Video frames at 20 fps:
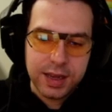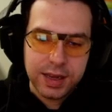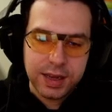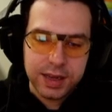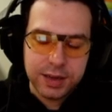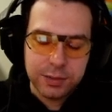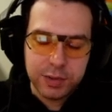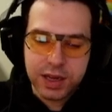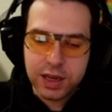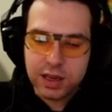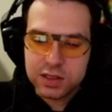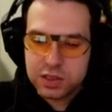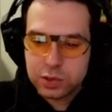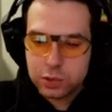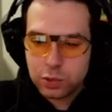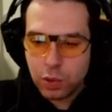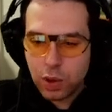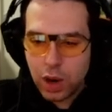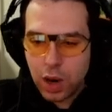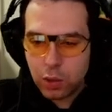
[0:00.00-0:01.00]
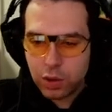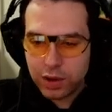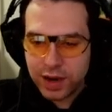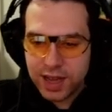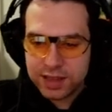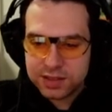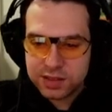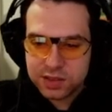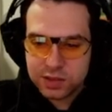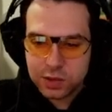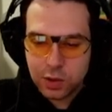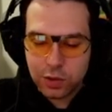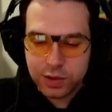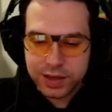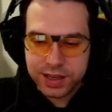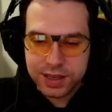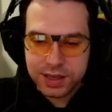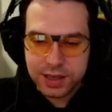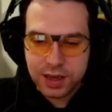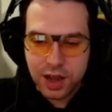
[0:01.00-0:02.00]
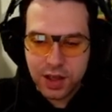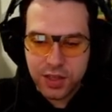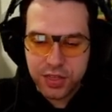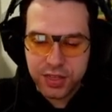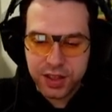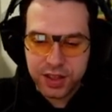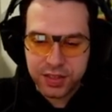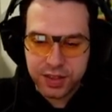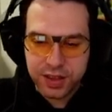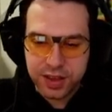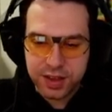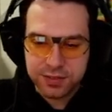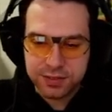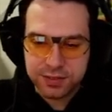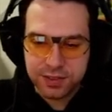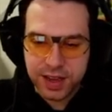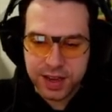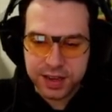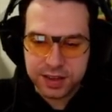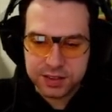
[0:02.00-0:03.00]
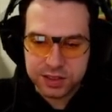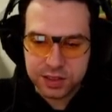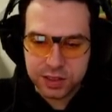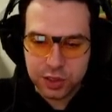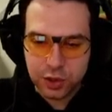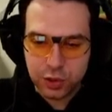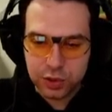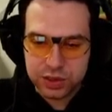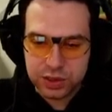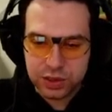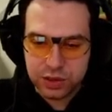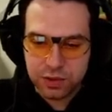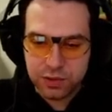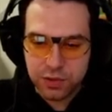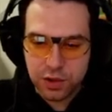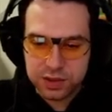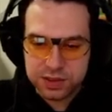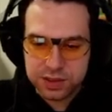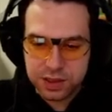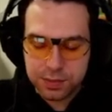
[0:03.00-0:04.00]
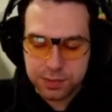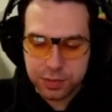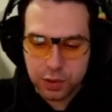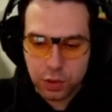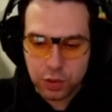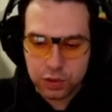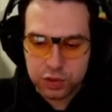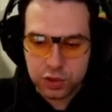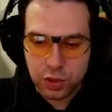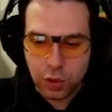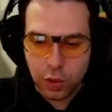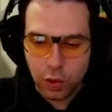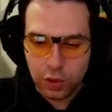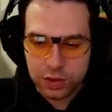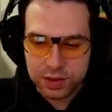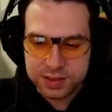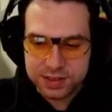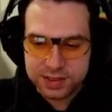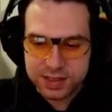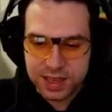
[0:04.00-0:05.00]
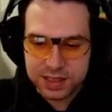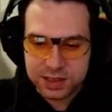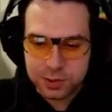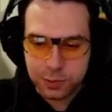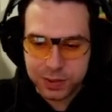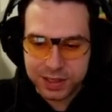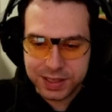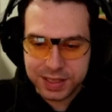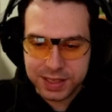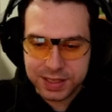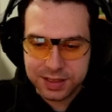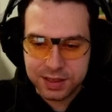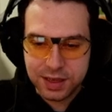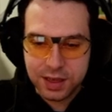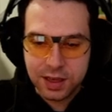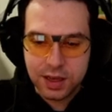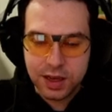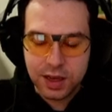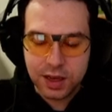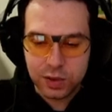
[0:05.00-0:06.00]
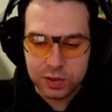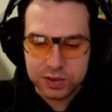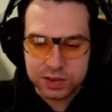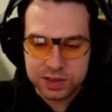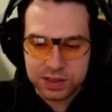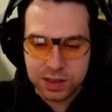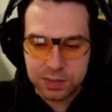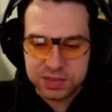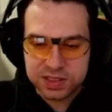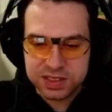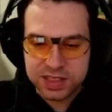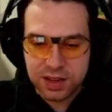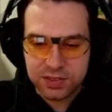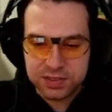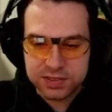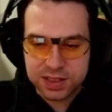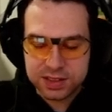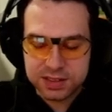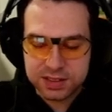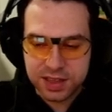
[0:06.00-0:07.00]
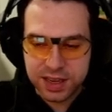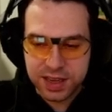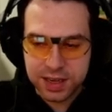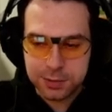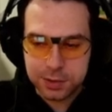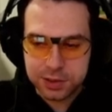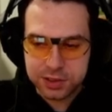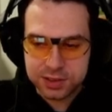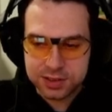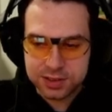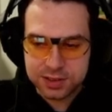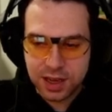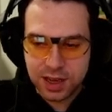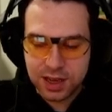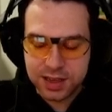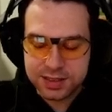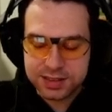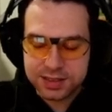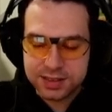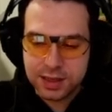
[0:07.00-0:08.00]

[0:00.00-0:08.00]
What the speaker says: In regards to our accessory, I think the Hif Lane is a good universal approach, all the stats we need, and also some self-sustain, which is nice.